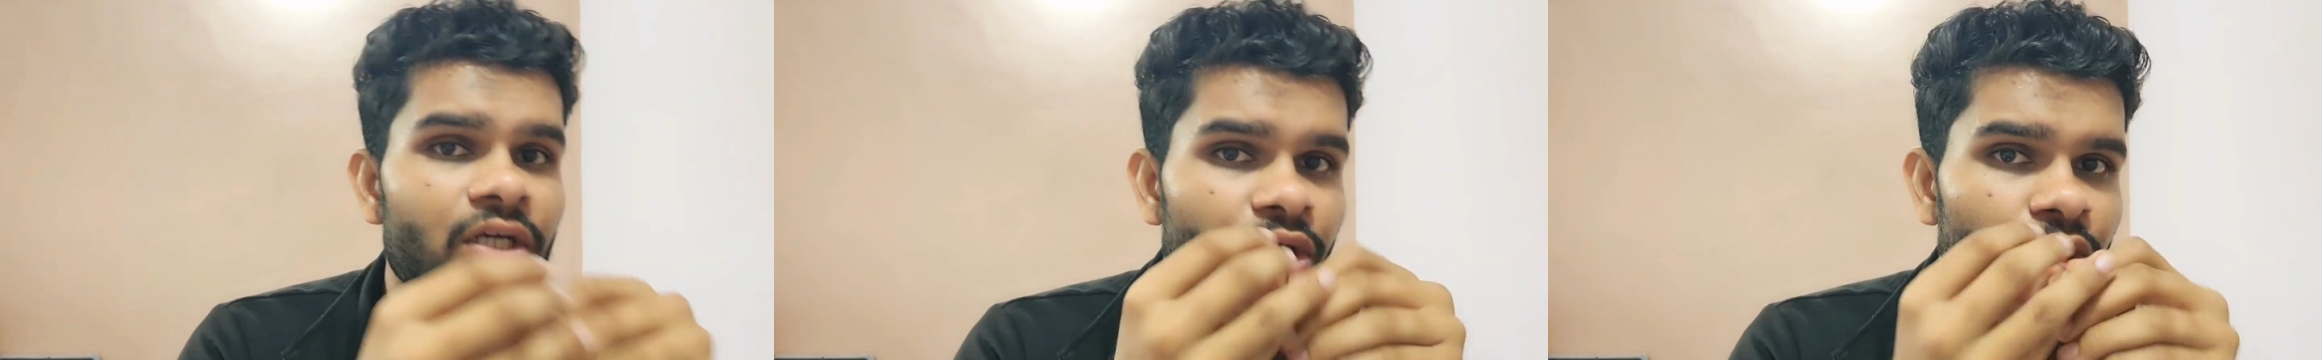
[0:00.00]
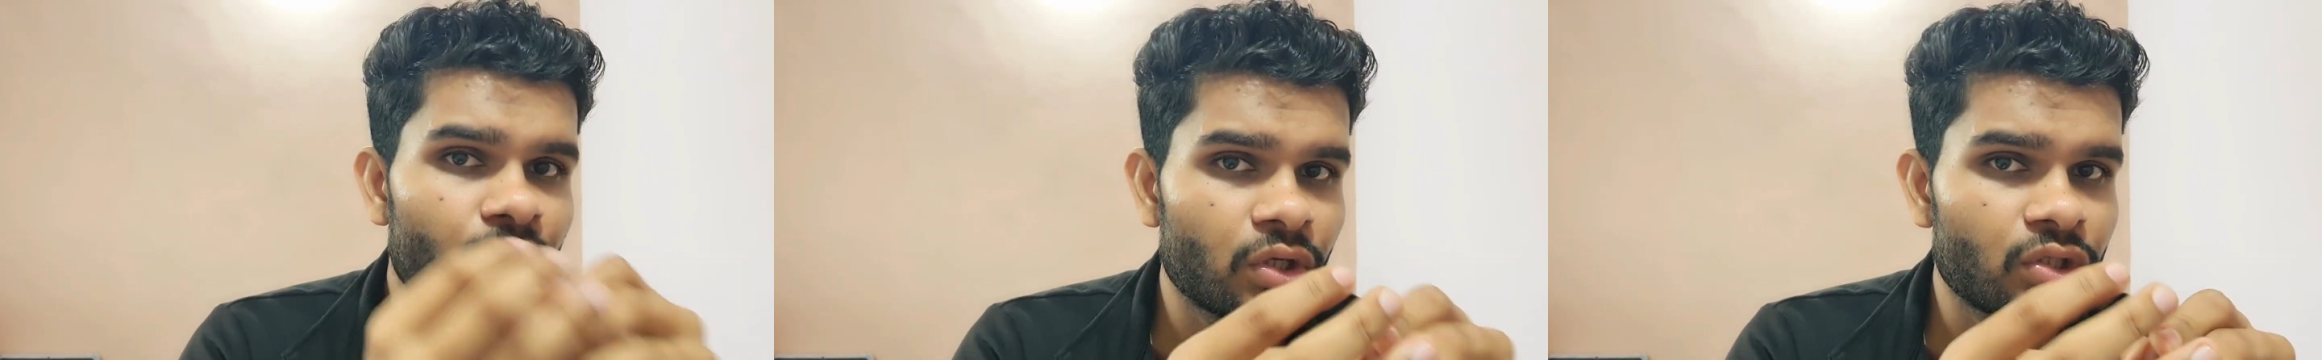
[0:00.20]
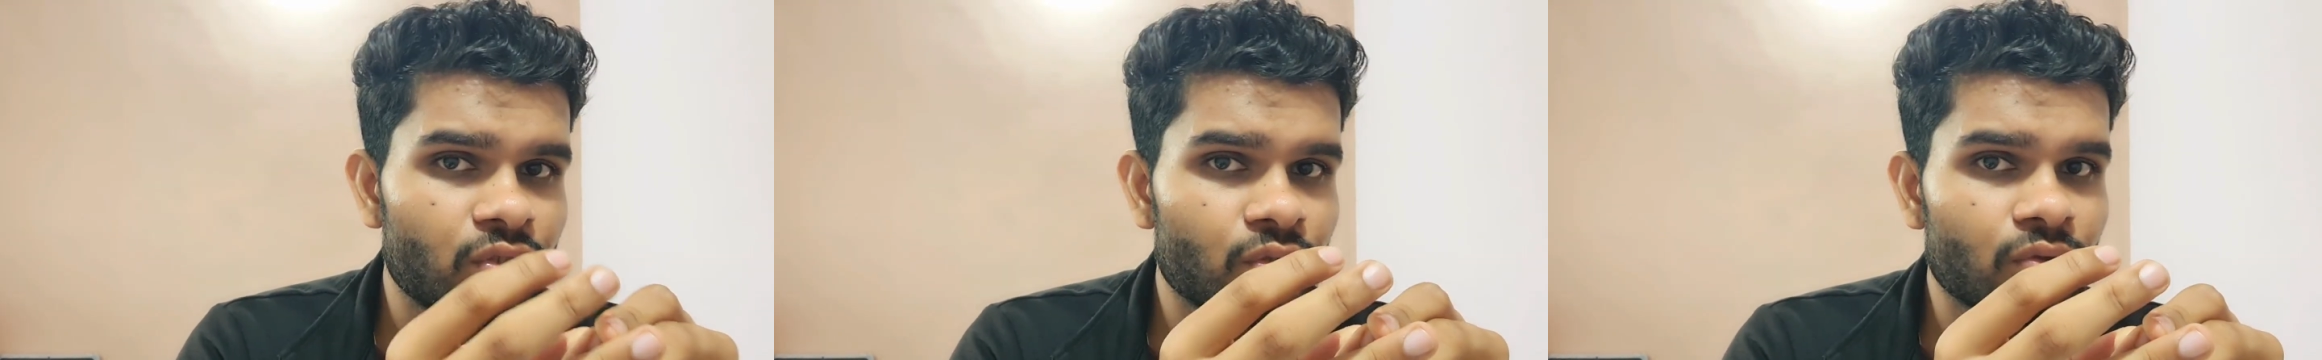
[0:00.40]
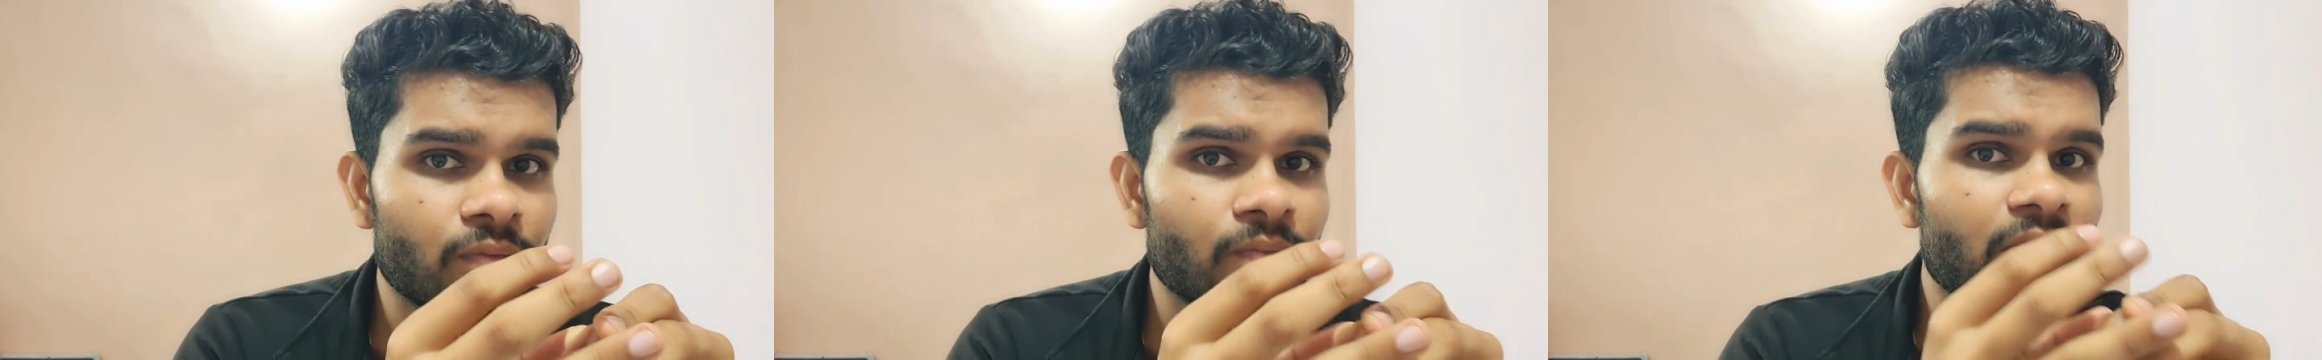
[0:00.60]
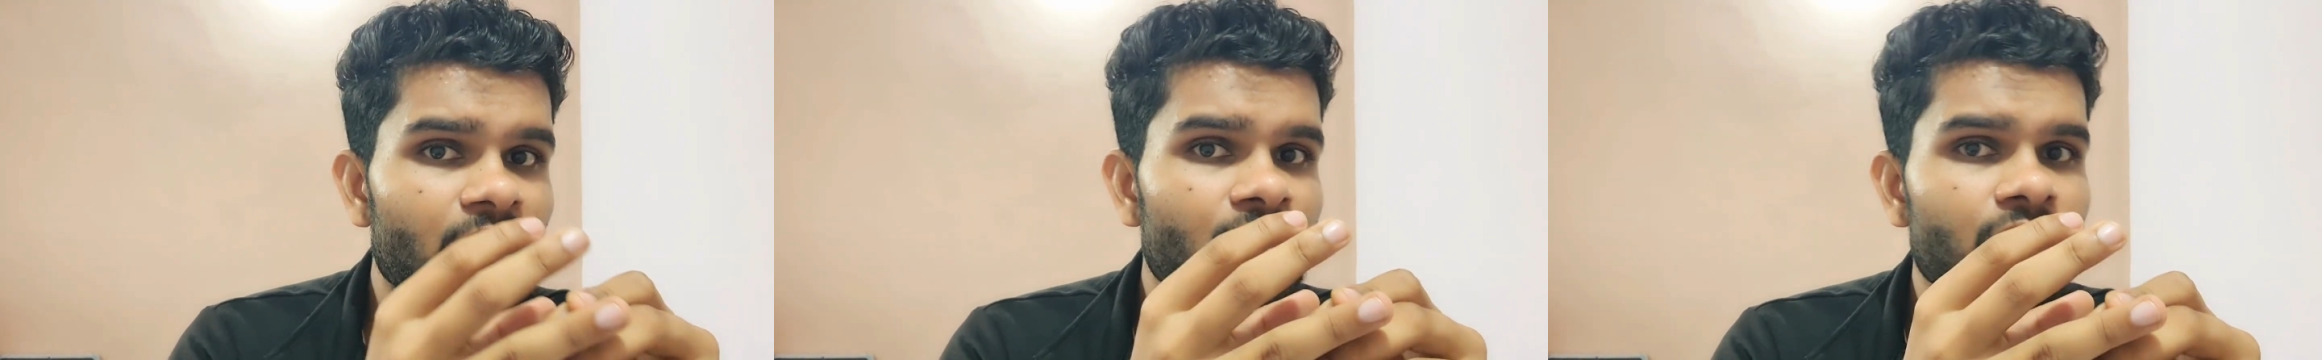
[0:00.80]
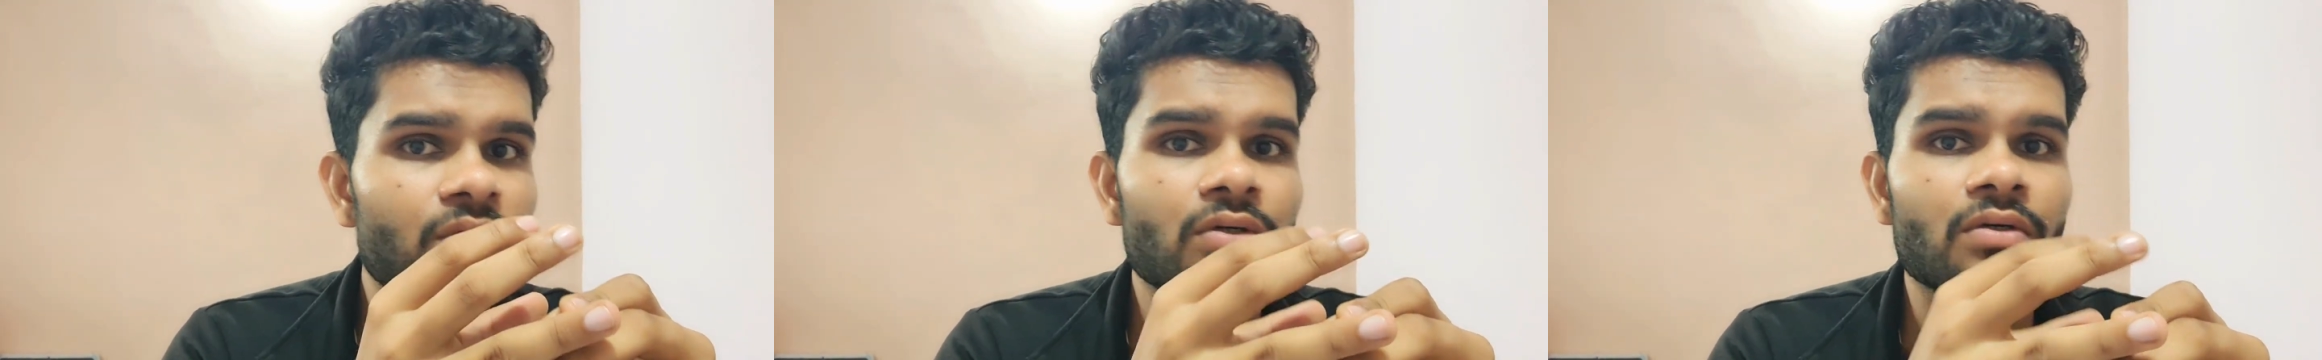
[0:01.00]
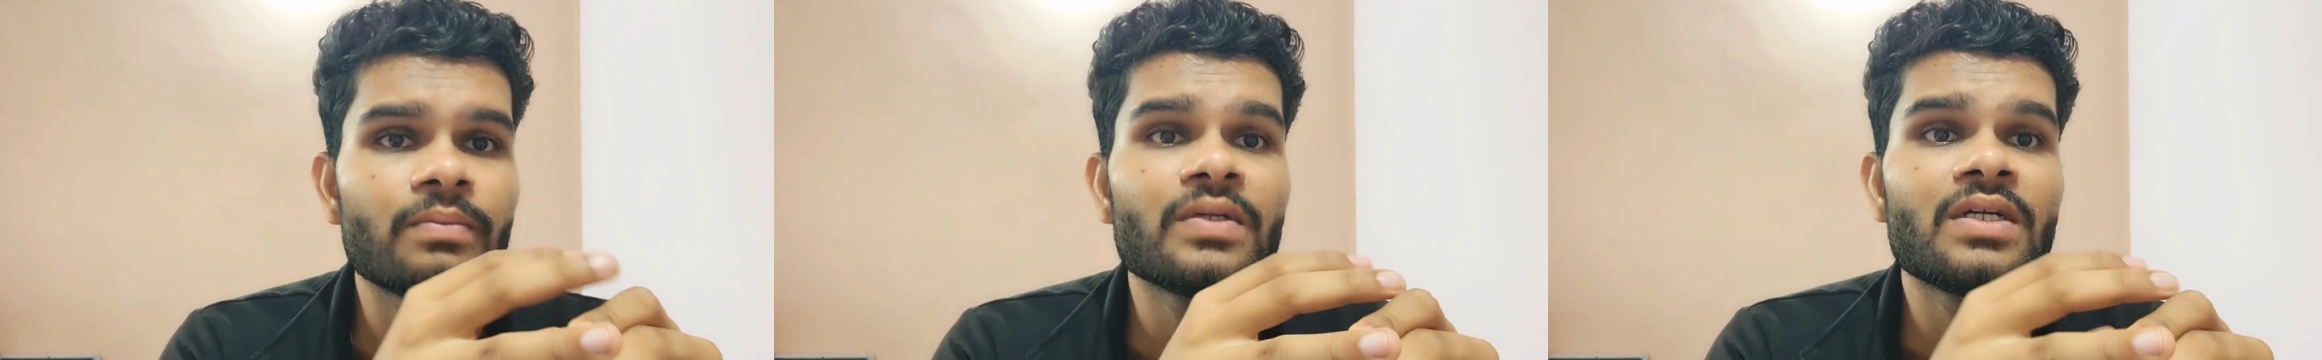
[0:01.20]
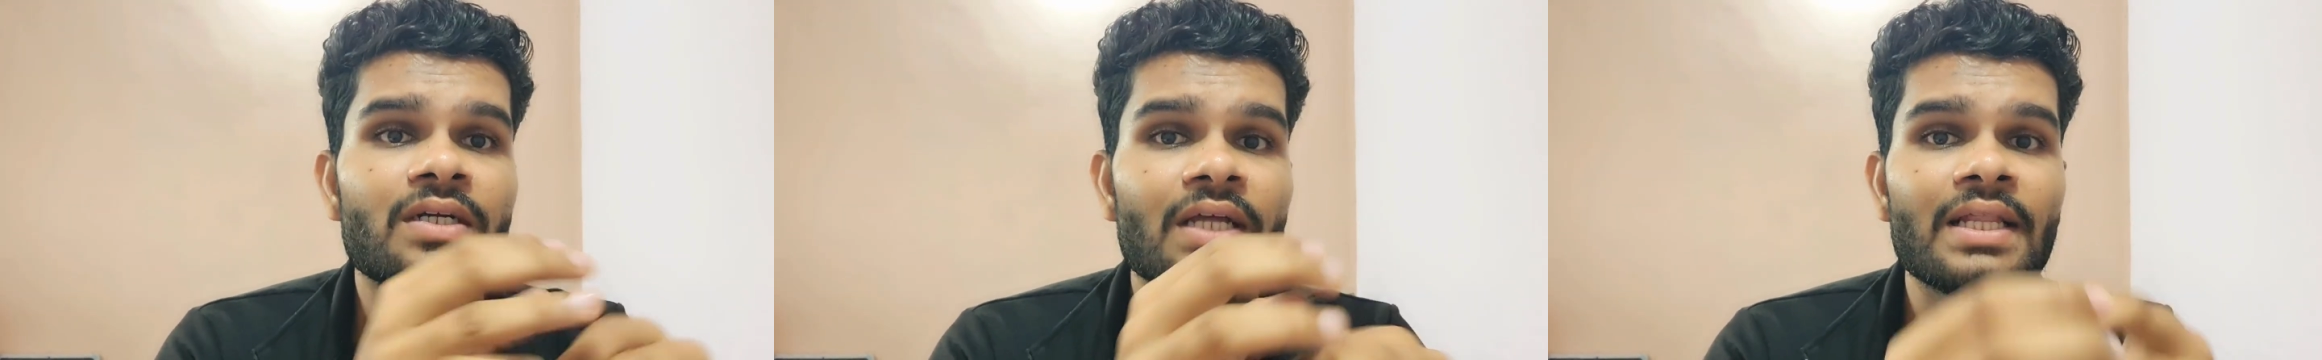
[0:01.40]
ratio. So
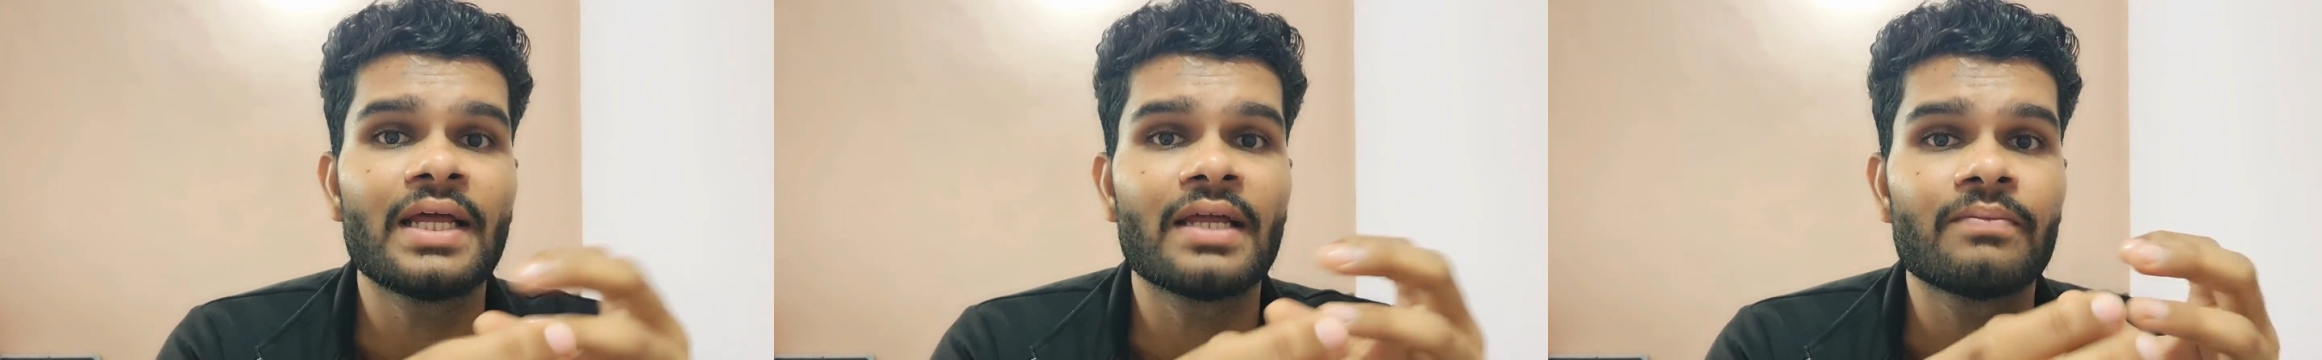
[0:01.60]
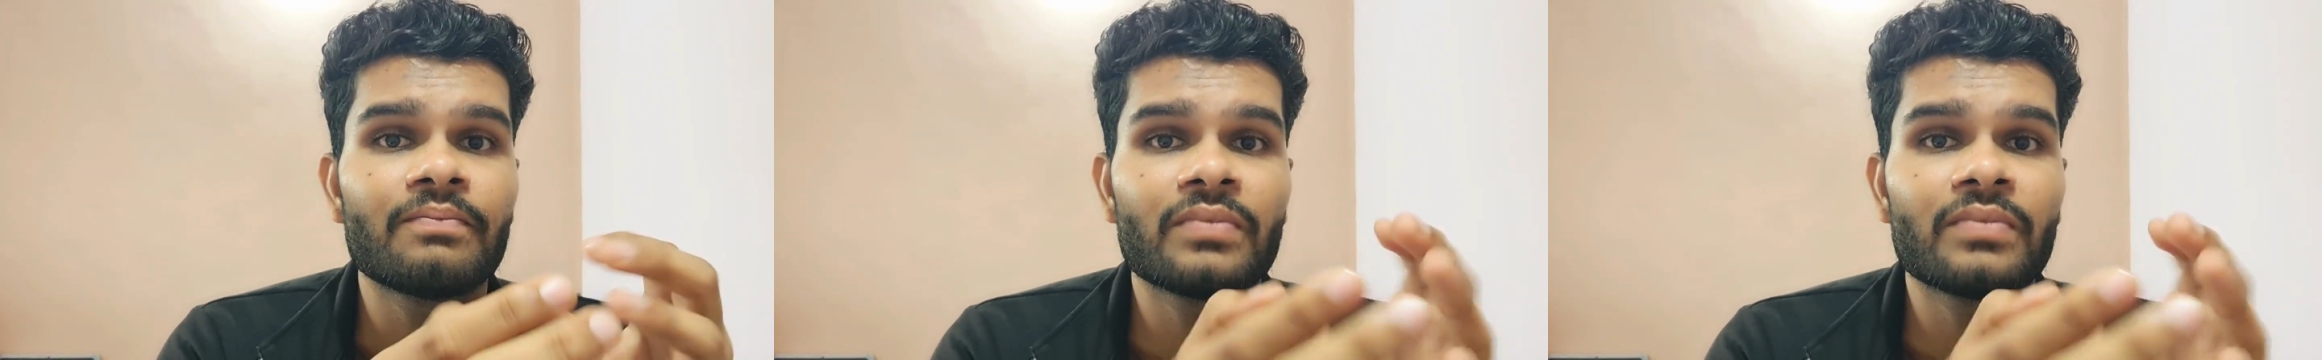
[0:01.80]
till then,